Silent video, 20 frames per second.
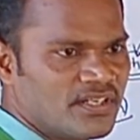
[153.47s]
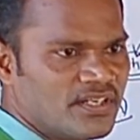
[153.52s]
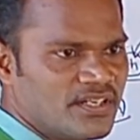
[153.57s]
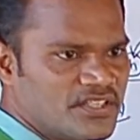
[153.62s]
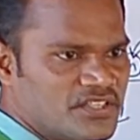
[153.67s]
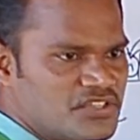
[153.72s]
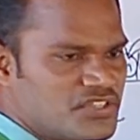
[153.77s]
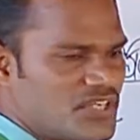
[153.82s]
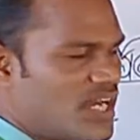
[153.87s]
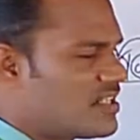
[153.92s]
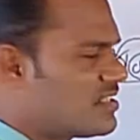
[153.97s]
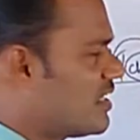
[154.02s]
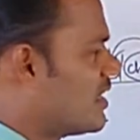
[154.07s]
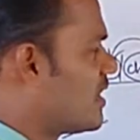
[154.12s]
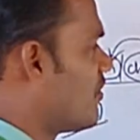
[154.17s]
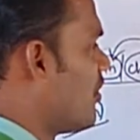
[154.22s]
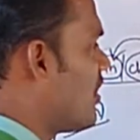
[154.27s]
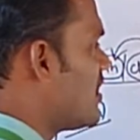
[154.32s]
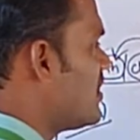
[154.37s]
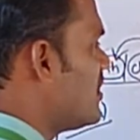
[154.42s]

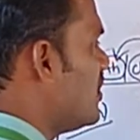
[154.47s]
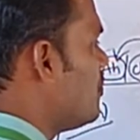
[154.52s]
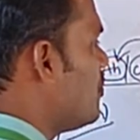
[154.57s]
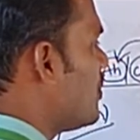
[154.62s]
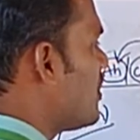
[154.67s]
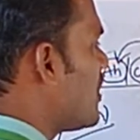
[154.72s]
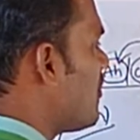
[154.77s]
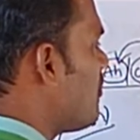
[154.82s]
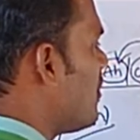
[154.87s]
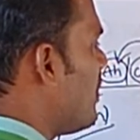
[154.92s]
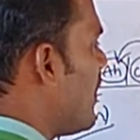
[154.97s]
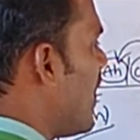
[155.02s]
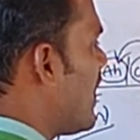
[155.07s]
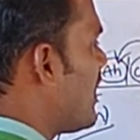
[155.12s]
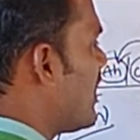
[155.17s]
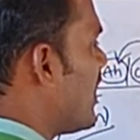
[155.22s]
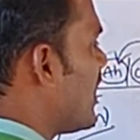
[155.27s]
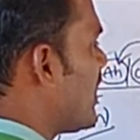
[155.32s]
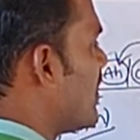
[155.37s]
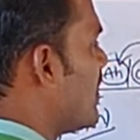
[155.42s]
Discharging. What is input of a
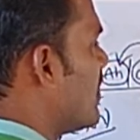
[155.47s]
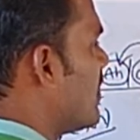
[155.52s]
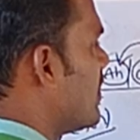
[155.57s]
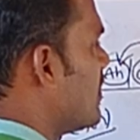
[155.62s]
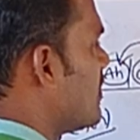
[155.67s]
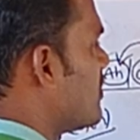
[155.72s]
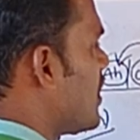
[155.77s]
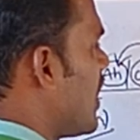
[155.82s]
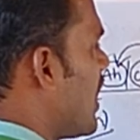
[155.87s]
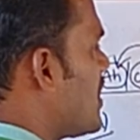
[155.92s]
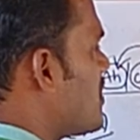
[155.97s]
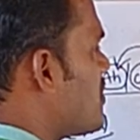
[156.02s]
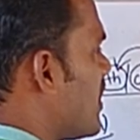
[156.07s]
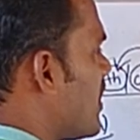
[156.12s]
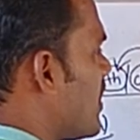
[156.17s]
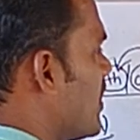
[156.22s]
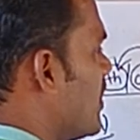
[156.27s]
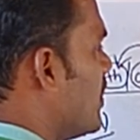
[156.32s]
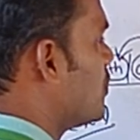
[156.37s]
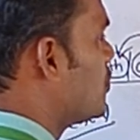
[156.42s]
battery?
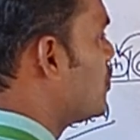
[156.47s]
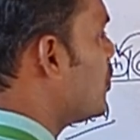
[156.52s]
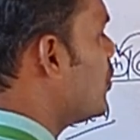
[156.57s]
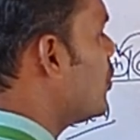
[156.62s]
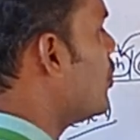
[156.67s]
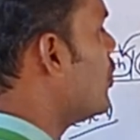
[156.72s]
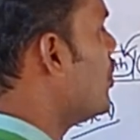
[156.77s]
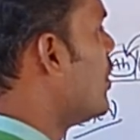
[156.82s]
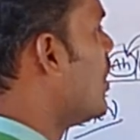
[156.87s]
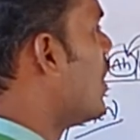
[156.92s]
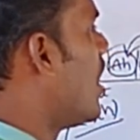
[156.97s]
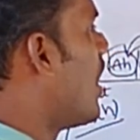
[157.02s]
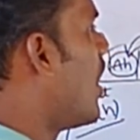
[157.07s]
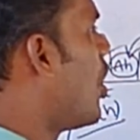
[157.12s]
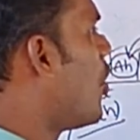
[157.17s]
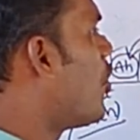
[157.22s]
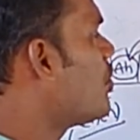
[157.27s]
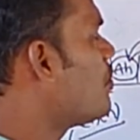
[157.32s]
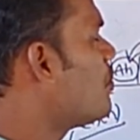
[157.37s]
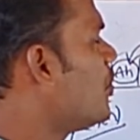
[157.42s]
Charging. So
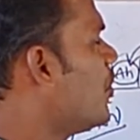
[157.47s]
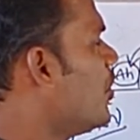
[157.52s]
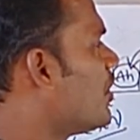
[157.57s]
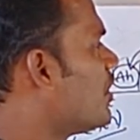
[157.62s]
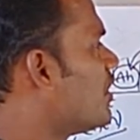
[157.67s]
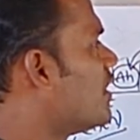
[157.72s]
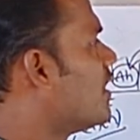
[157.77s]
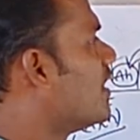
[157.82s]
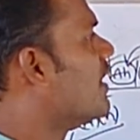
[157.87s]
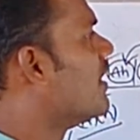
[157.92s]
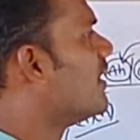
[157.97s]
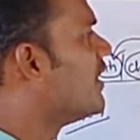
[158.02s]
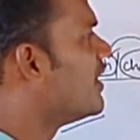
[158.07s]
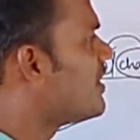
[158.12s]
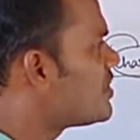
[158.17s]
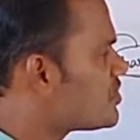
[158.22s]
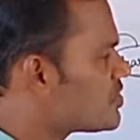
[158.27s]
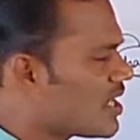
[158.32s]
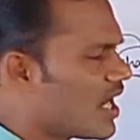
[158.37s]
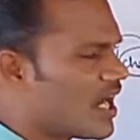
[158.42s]
output
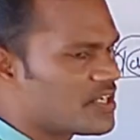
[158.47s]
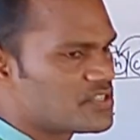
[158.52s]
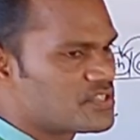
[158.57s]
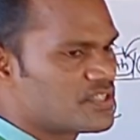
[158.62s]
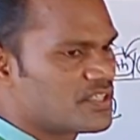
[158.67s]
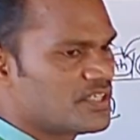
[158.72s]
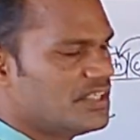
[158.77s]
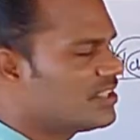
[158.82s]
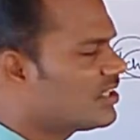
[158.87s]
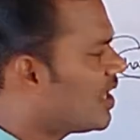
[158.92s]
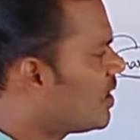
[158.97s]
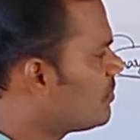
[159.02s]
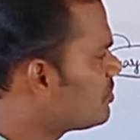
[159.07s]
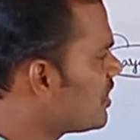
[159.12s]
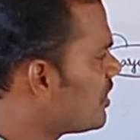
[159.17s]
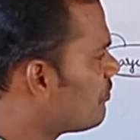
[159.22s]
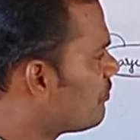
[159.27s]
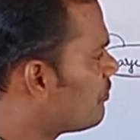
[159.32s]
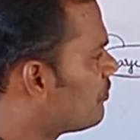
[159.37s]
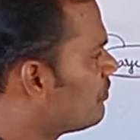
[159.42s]
discharge in terms
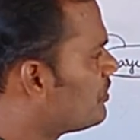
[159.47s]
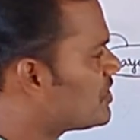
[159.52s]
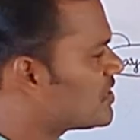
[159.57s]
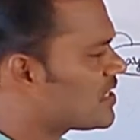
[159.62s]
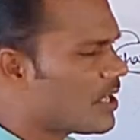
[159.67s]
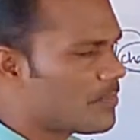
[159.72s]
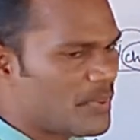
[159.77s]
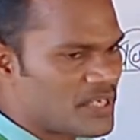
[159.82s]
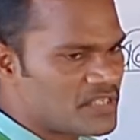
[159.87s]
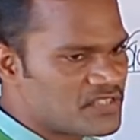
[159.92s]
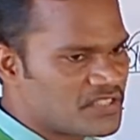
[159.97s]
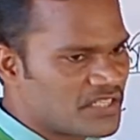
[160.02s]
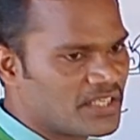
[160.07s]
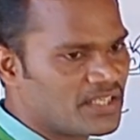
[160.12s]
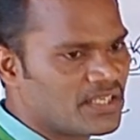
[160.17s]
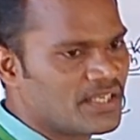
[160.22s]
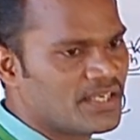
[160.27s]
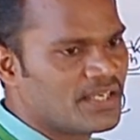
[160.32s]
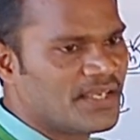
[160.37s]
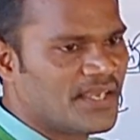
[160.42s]
of which
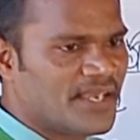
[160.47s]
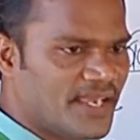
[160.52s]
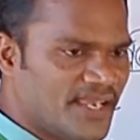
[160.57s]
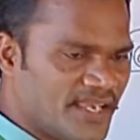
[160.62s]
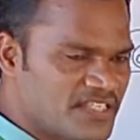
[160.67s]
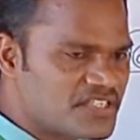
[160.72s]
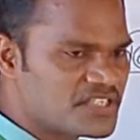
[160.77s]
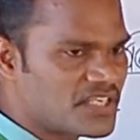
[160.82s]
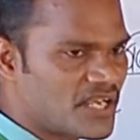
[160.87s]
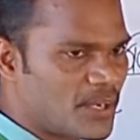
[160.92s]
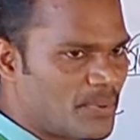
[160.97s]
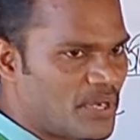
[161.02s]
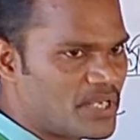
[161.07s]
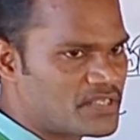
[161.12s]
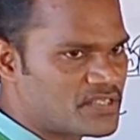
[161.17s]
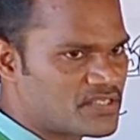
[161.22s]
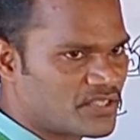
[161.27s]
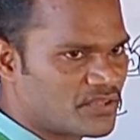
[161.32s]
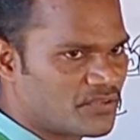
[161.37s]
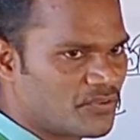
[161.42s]
capacity? Ah
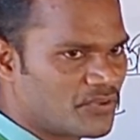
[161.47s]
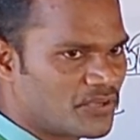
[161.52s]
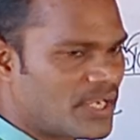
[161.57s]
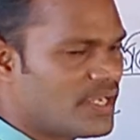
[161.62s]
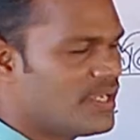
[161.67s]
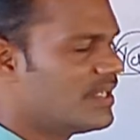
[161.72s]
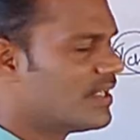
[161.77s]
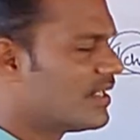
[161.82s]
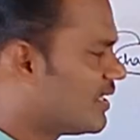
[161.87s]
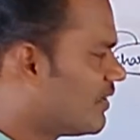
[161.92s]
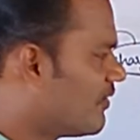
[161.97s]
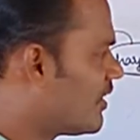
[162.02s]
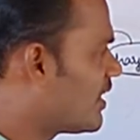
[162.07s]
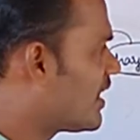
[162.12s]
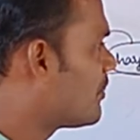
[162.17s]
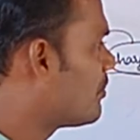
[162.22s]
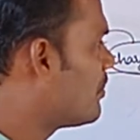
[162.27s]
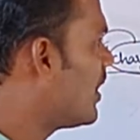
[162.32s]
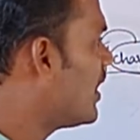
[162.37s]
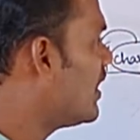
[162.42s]
capacity. Okay,
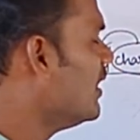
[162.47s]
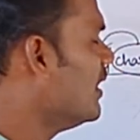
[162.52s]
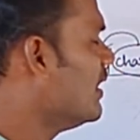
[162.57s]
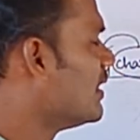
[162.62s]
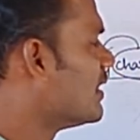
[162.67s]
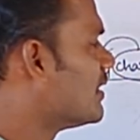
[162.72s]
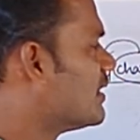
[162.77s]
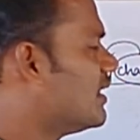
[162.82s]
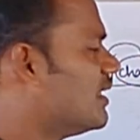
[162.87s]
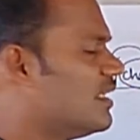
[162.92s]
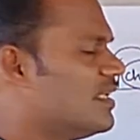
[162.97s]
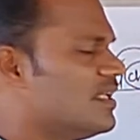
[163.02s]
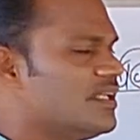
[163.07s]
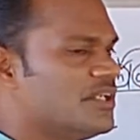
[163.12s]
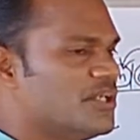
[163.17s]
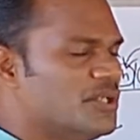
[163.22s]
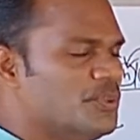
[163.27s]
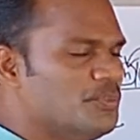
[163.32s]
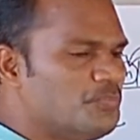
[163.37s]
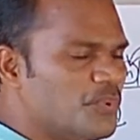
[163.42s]
divided by the
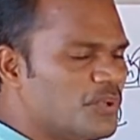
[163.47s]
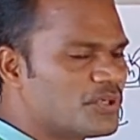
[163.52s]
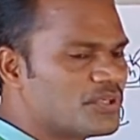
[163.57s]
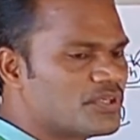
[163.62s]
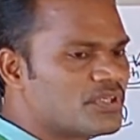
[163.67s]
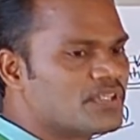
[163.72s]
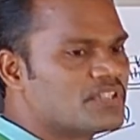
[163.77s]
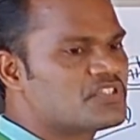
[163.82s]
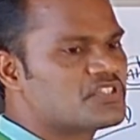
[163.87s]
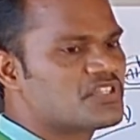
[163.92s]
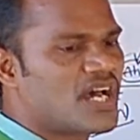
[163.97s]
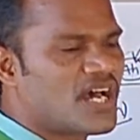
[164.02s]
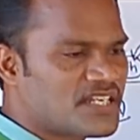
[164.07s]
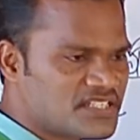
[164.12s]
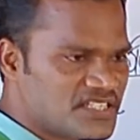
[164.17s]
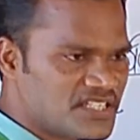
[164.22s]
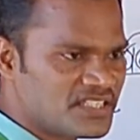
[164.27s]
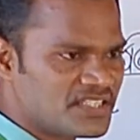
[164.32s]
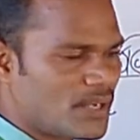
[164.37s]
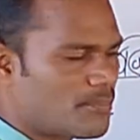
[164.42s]
input
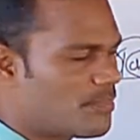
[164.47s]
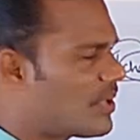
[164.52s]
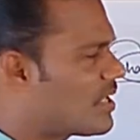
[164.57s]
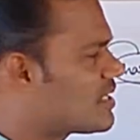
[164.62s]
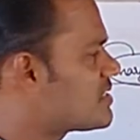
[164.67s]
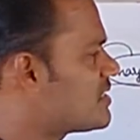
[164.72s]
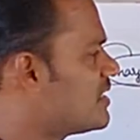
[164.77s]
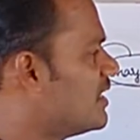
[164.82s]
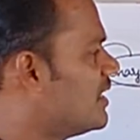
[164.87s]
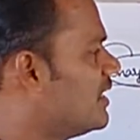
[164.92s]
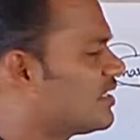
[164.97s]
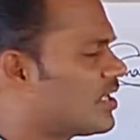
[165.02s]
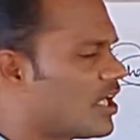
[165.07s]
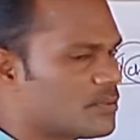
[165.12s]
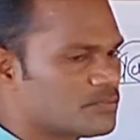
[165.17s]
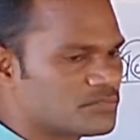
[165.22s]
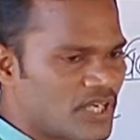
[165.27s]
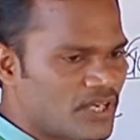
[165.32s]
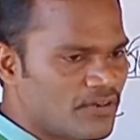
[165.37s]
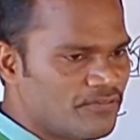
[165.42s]
charging capacity in
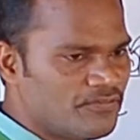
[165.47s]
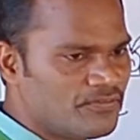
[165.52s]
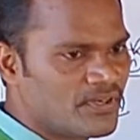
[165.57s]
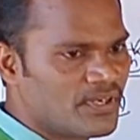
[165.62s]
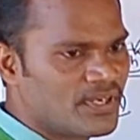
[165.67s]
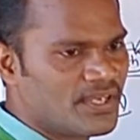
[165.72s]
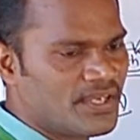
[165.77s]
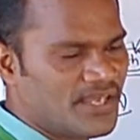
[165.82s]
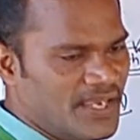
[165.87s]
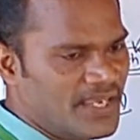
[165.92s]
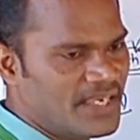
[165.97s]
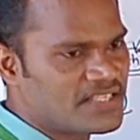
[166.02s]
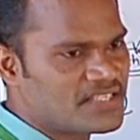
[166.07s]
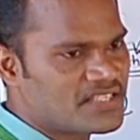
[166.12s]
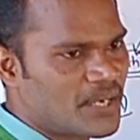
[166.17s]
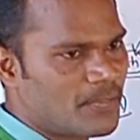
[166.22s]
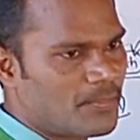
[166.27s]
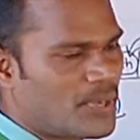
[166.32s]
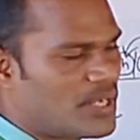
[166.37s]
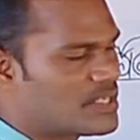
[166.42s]
terms of Ah
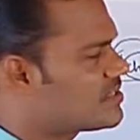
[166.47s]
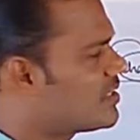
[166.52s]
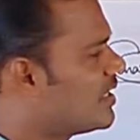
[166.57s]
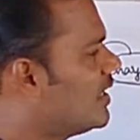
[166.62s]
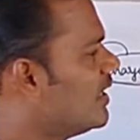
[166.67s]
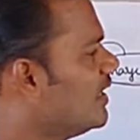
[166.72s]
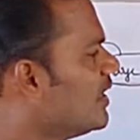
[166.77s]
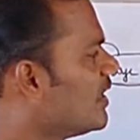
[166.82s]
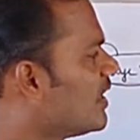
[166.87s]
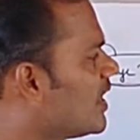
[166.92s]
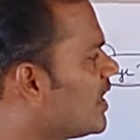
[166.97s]
capacity.